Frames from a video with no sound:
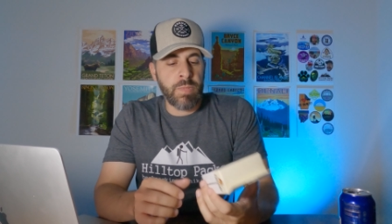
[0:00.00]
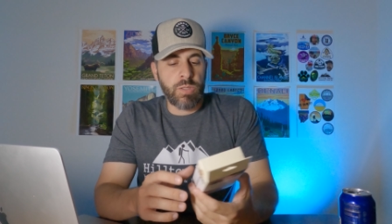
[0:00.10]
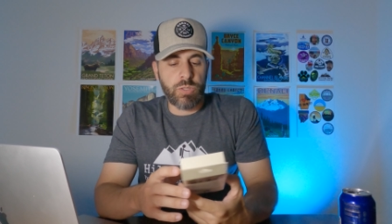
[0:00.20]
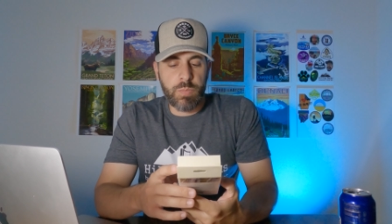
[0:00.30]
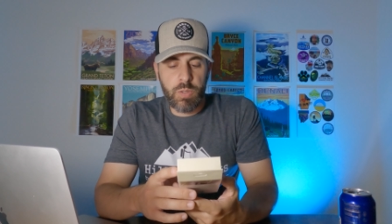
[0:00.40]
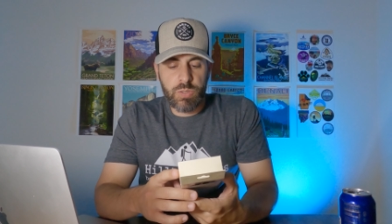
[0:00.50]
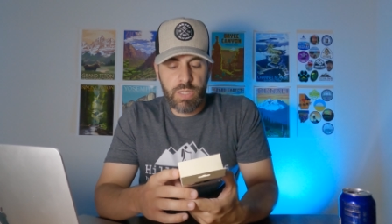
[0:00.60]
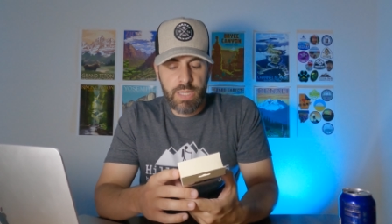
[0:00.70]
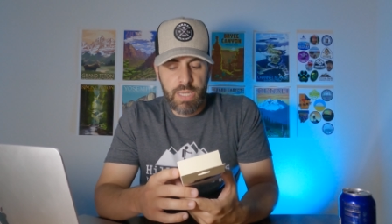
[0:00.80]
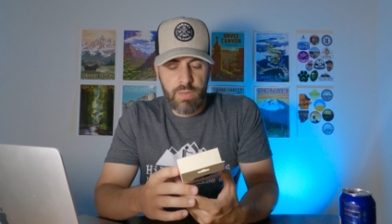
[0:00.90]
So
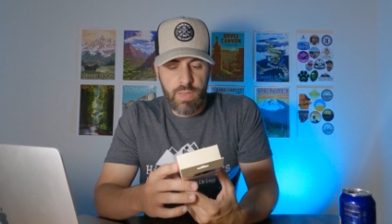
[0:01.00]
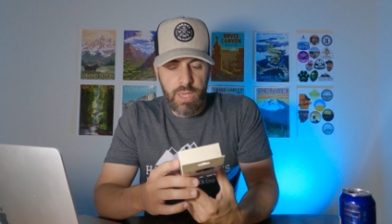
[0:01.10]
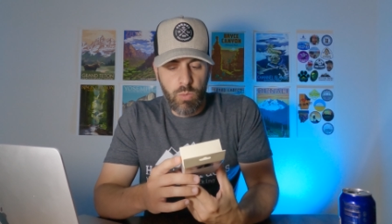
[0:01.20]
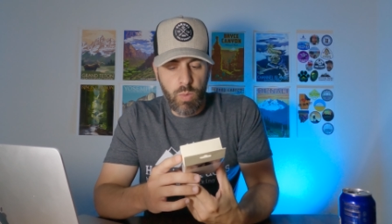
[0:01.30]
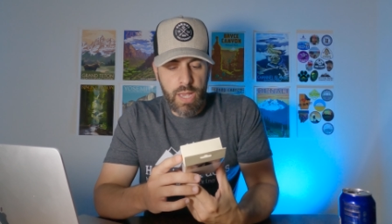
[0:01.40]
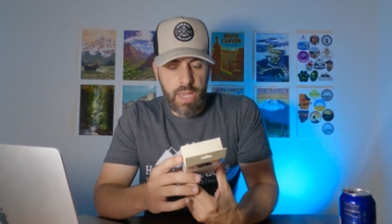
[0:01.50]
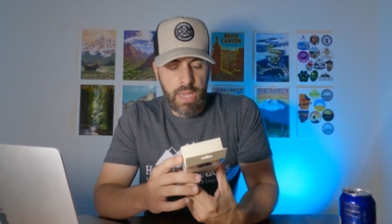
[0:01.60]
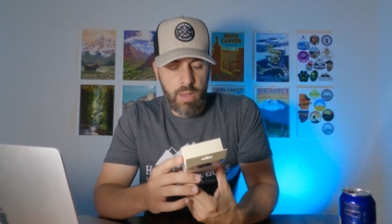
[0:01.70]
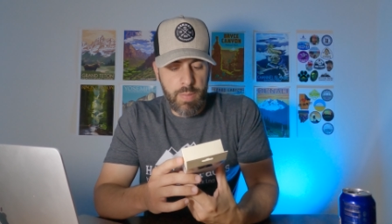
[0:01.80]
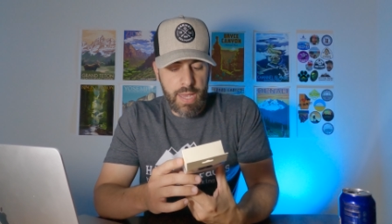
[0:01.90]
supposedly they
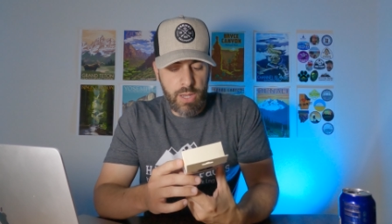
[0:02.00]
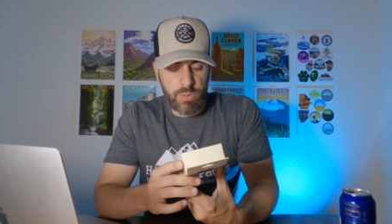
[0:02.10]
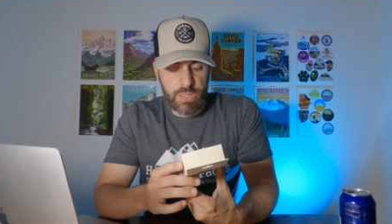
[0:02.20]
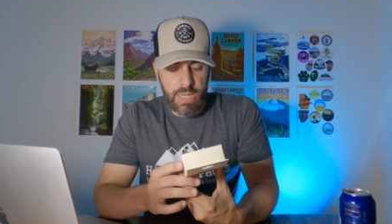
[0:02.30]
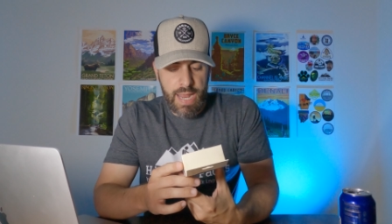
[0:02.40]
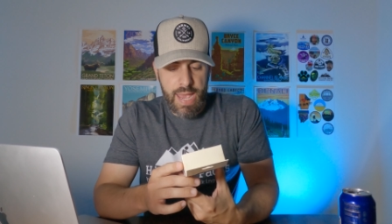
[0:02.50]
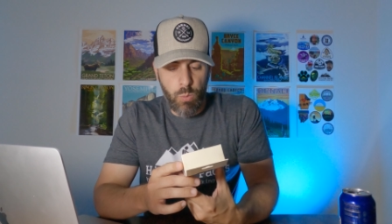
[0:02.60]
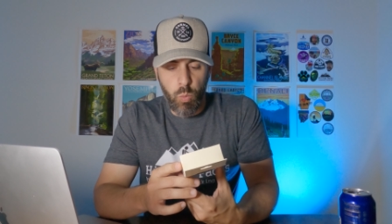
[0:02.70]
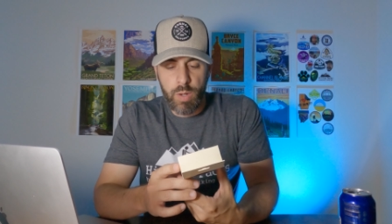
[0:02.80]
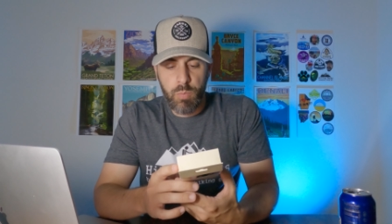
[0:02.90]
weigh about
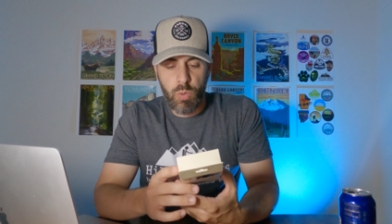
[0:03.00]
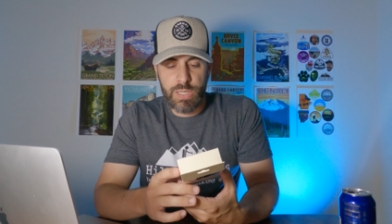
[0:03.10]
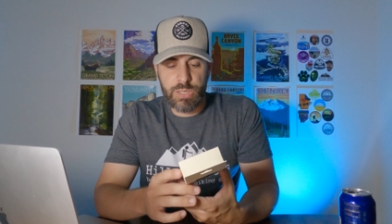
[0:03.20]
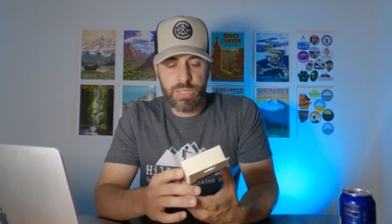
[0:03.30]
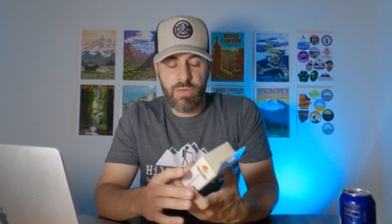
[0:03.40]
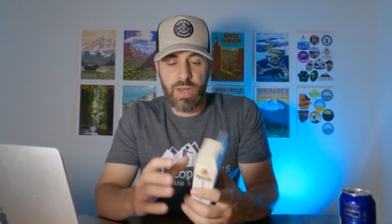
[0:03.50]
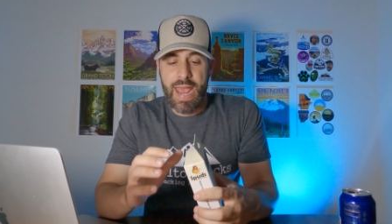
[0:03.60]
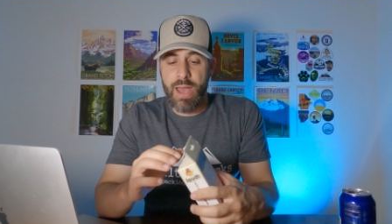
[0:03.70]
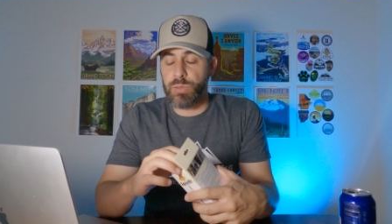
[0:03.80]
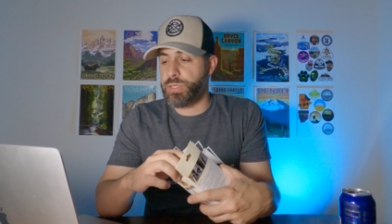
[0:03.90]

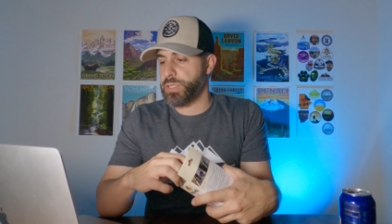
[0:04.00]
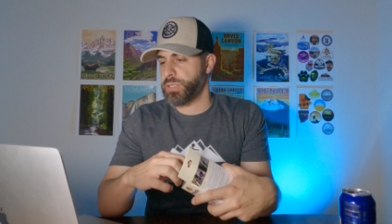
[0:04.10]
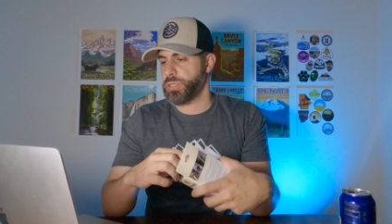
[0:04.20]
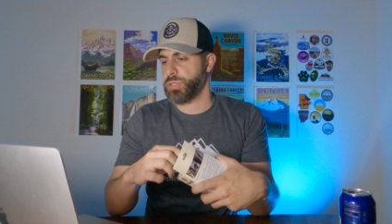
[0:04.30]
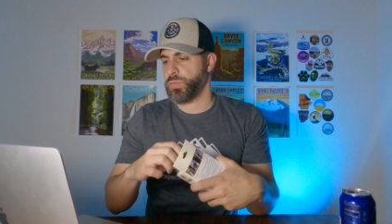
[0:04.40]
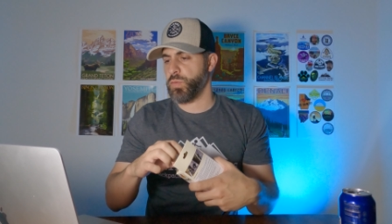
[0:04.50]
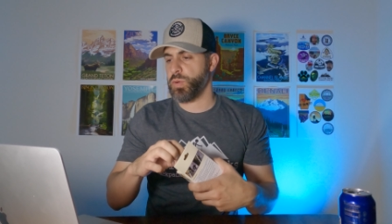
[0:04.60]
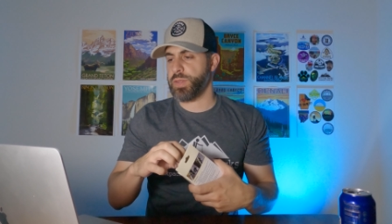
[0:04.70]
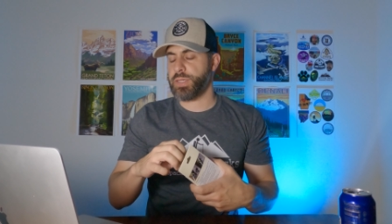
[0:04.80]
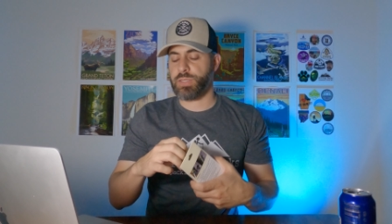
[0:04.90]
1.7 ounces
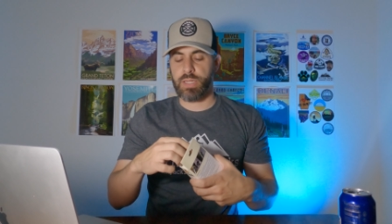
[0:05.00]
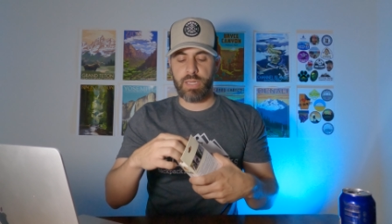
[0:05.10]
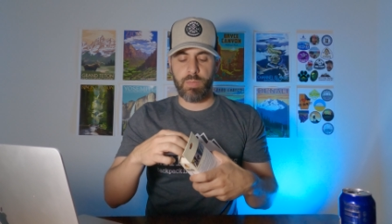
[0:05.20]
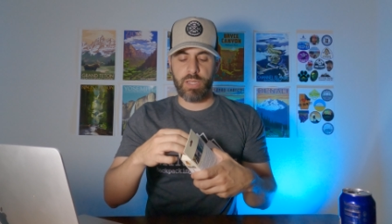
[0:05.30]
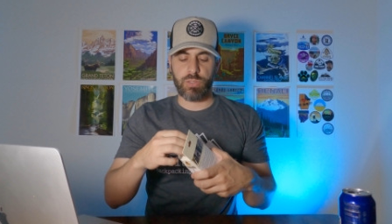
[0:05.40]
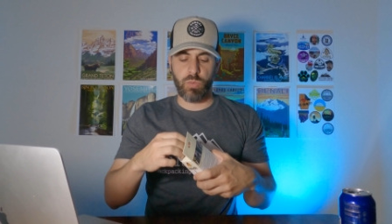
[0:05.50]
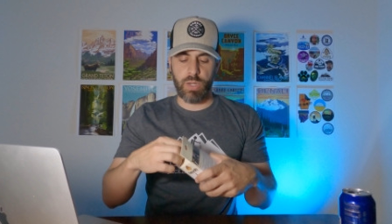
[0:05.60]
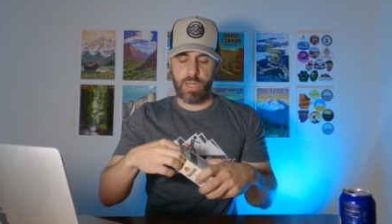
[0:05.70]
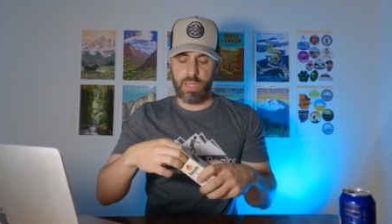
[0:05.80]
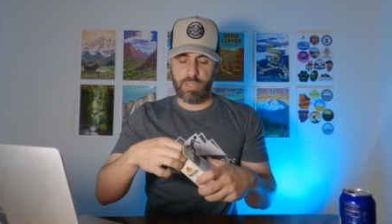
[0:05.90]
for this thing. And basically
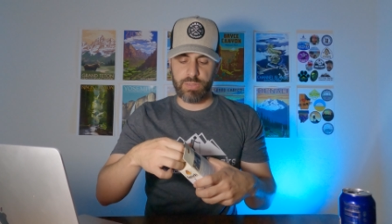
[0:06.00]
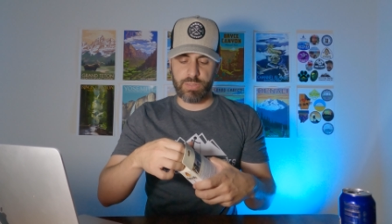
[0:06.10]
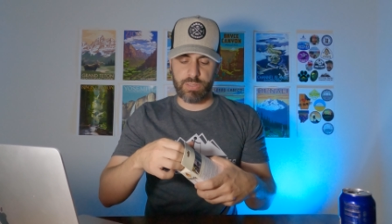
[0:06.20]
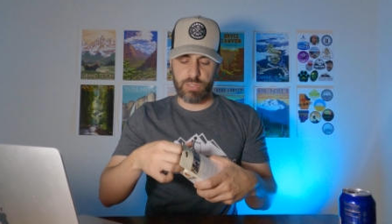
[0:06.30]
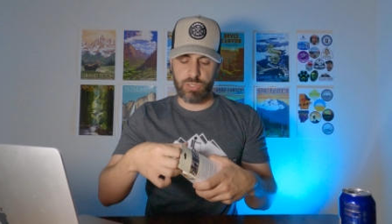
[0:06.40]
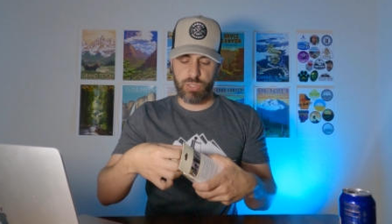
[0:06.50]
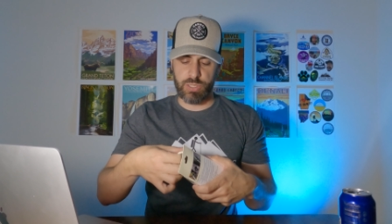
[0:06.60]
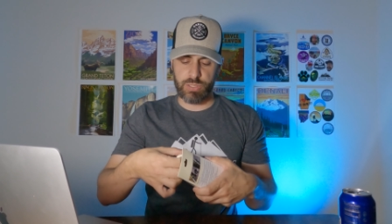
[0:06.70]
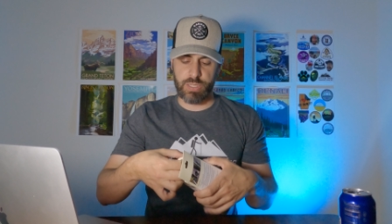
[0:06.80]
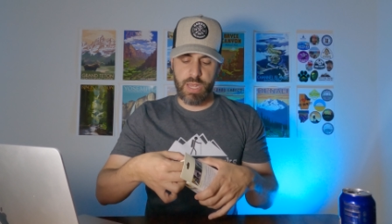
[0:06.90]
what it is it's
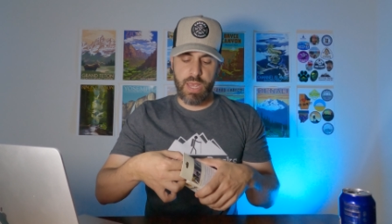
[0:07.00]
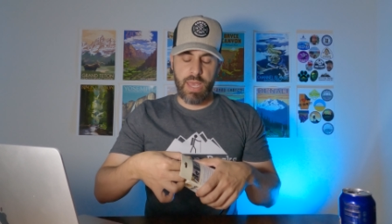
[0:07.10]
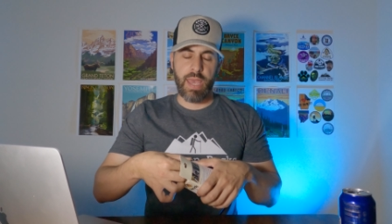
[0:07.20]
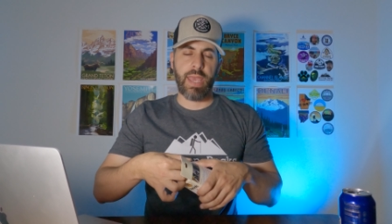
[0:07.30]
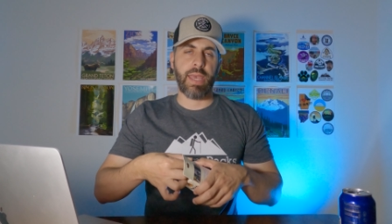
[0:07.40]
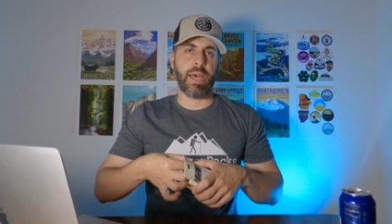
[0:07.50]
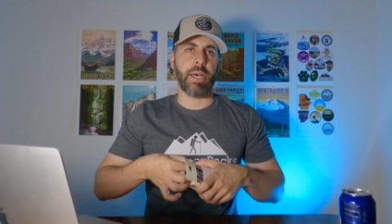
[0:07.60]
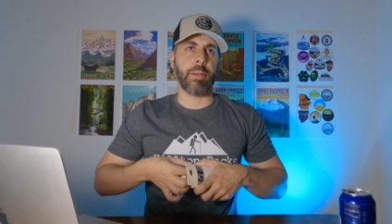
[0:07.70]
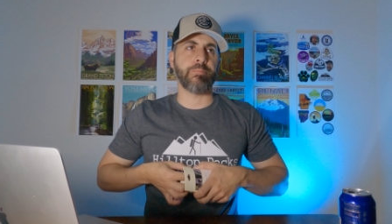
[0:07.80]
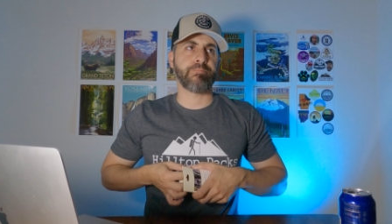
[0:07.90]
just a
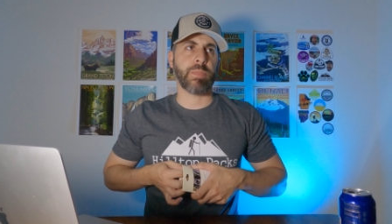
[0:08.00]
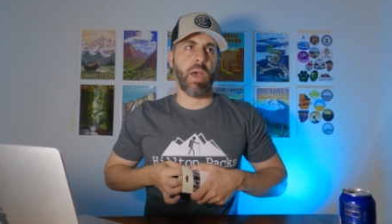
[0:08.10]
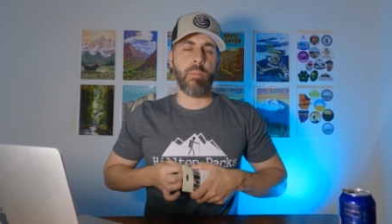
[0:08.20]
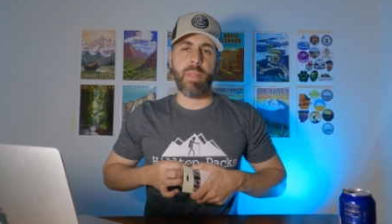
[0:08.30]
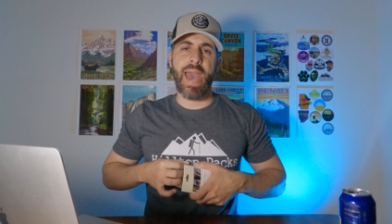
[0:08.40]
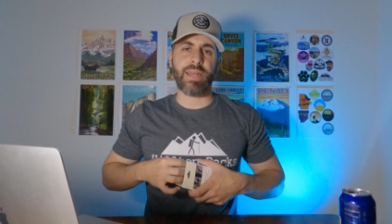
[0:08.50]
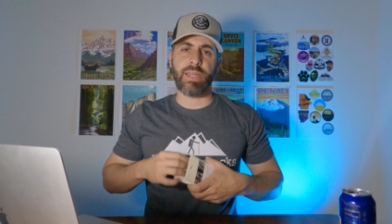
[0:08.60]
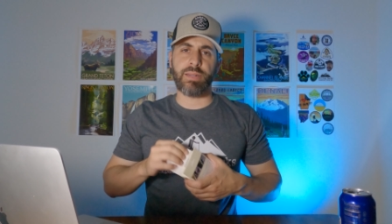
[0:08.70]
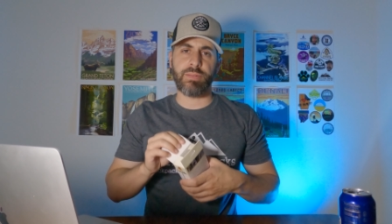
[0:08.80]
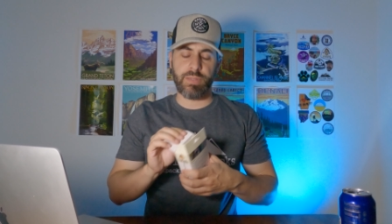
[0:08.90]

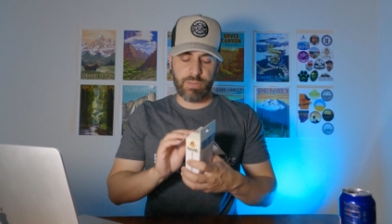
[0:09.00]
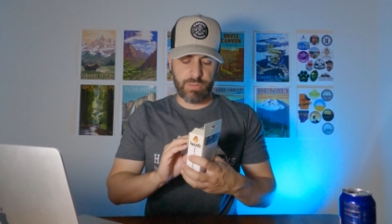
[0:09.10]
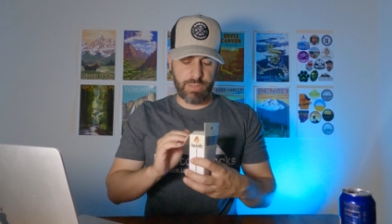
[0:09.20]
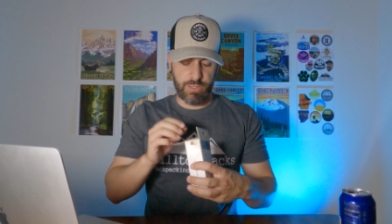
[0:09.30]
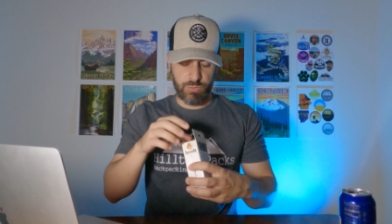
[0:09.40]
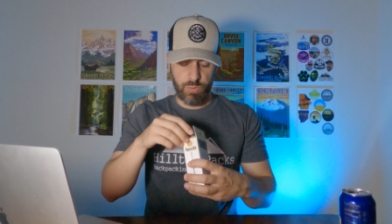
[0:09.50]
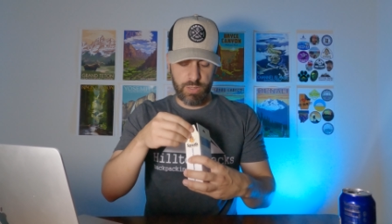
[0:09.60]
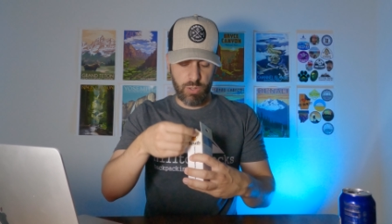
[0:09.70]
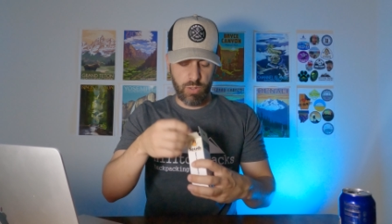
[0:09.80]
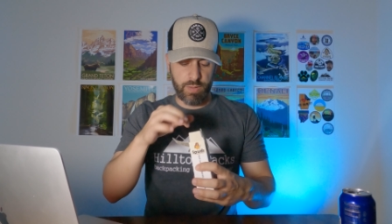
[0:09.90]
magnet is
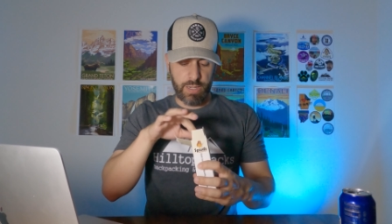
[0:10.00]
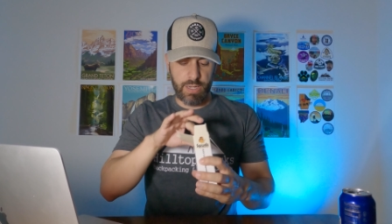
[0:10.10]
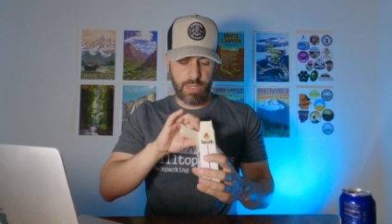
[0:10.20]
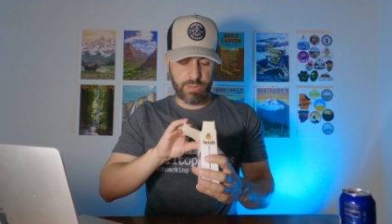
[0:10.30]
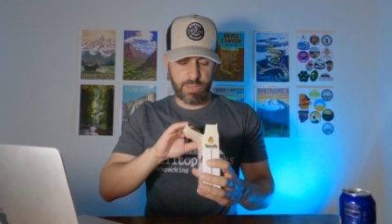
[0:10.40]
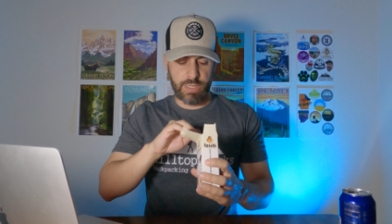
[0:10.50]
really all that it is.